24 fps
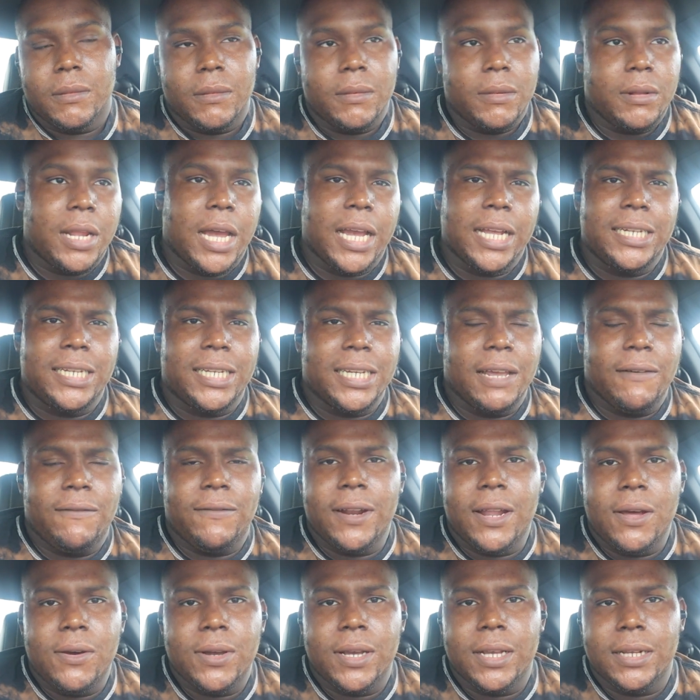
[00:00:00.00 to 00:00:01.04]
Like Jeff
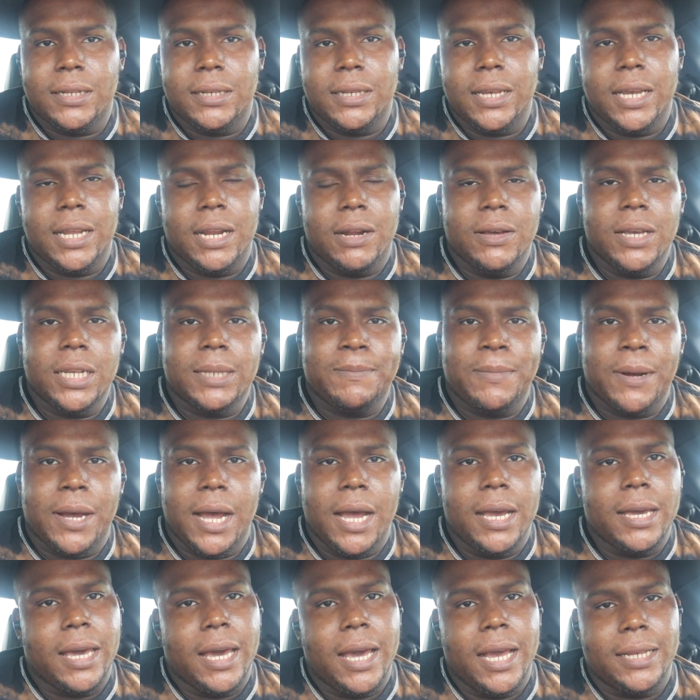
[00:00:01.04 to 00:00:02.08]
Logan said on his
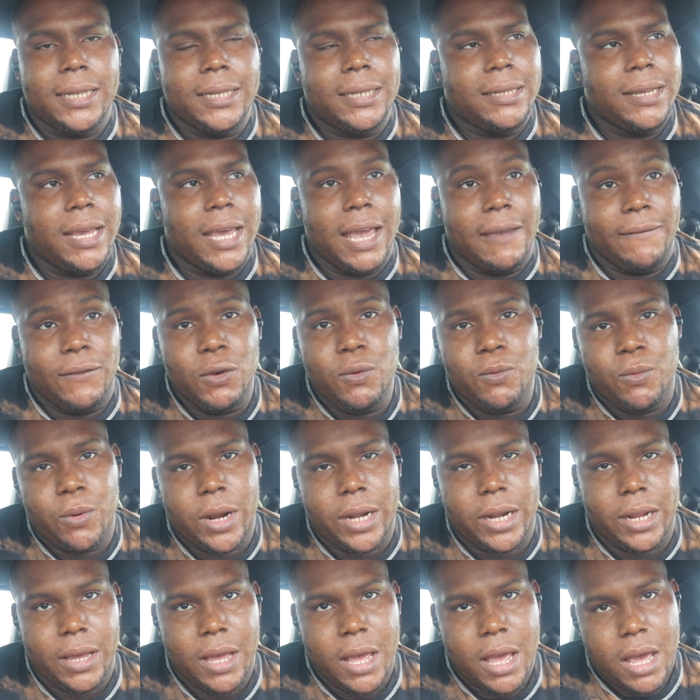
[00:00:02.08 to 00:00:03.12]
podcast, he said, if you
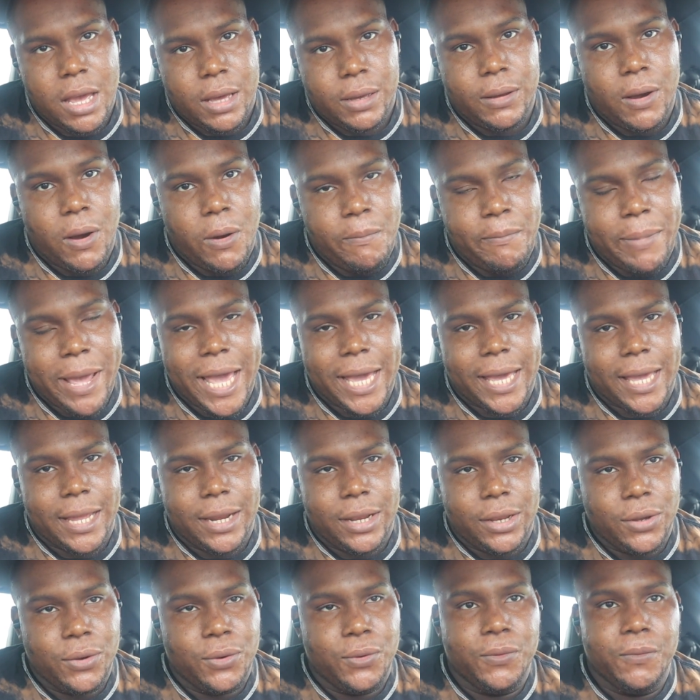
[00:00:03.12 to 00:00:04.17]
were to go back
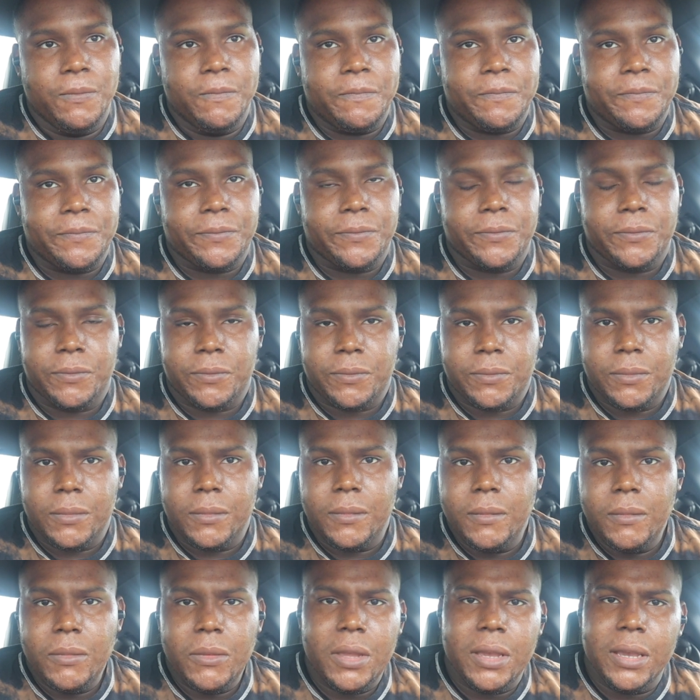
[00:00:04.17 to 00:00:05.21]
and do
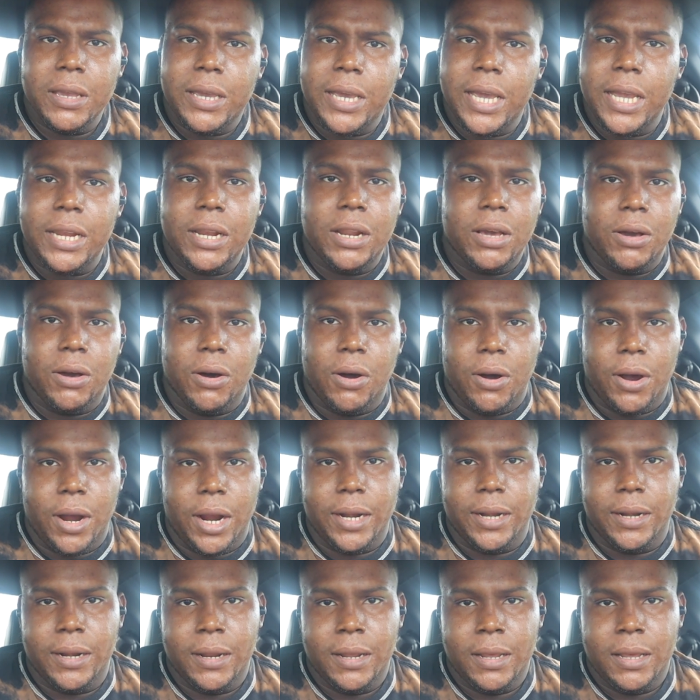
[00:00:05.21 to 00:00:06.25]

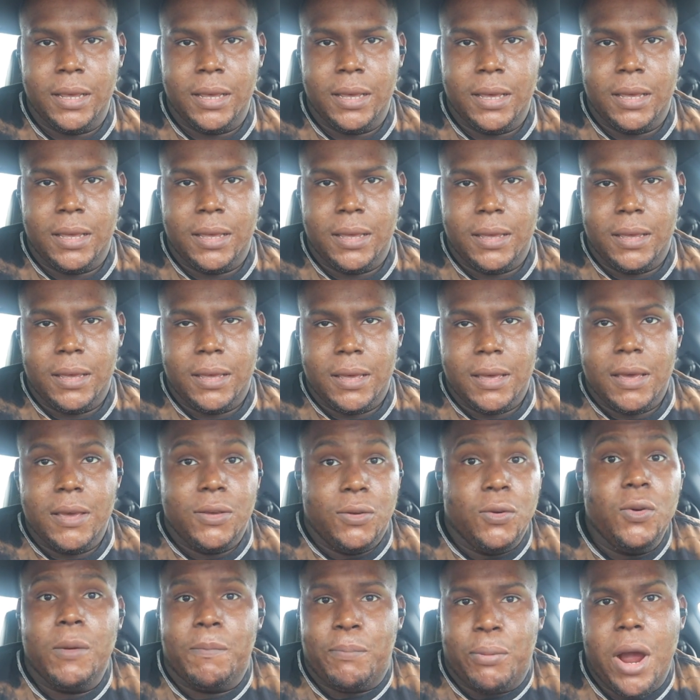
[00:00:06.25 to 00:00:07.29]
kindergarten,
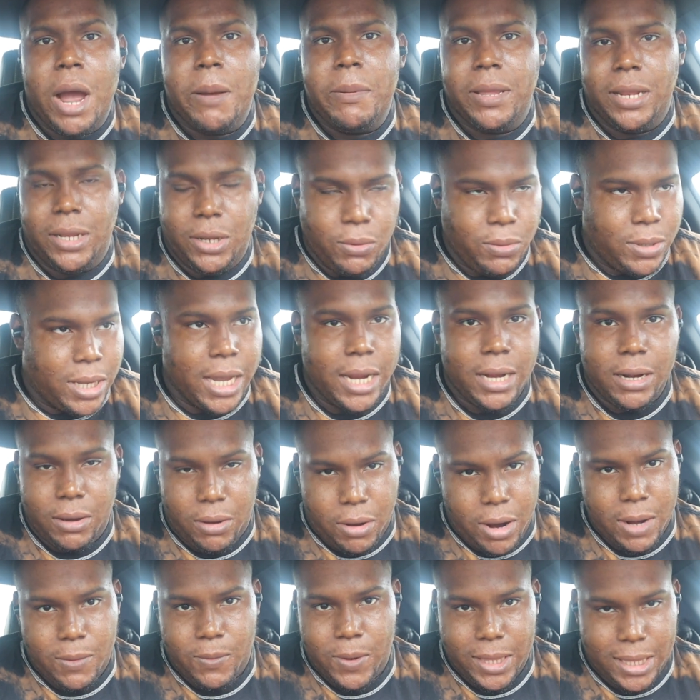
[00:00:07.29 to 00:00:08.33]
you would probably do
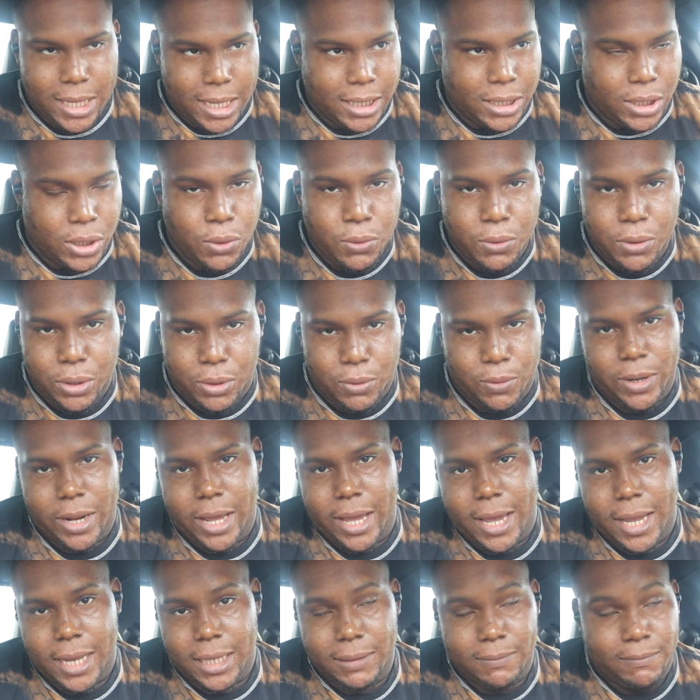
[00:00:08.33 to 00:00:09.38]
kindergarten within 2 to 3
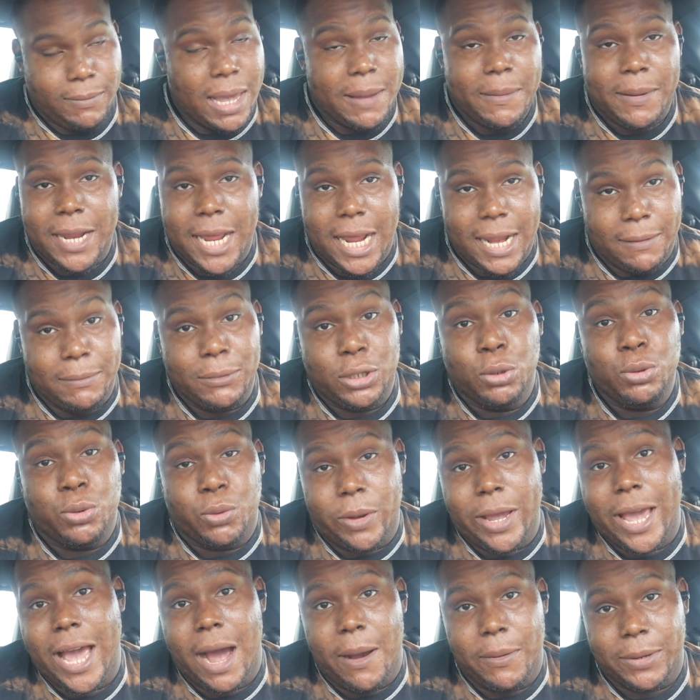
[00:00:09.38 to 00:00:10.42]
days. Maybe not
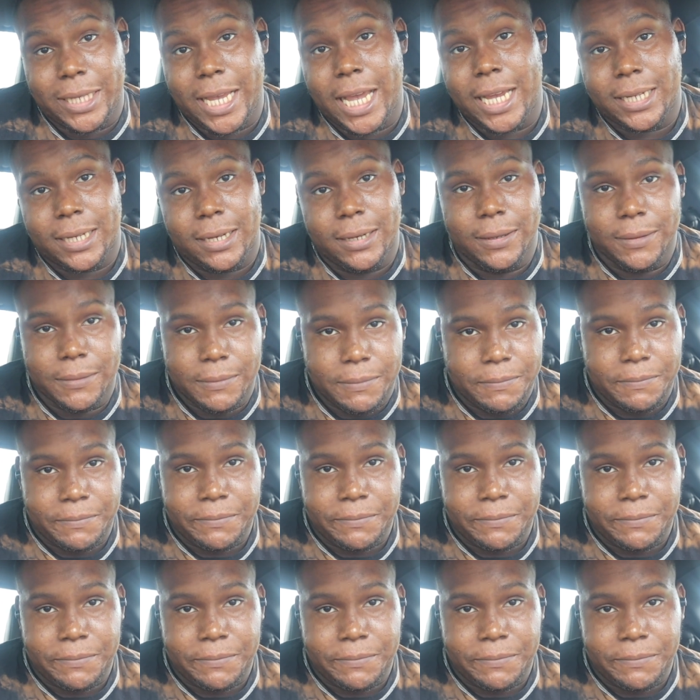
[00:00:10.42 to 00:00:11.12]
2-3 hours, actually.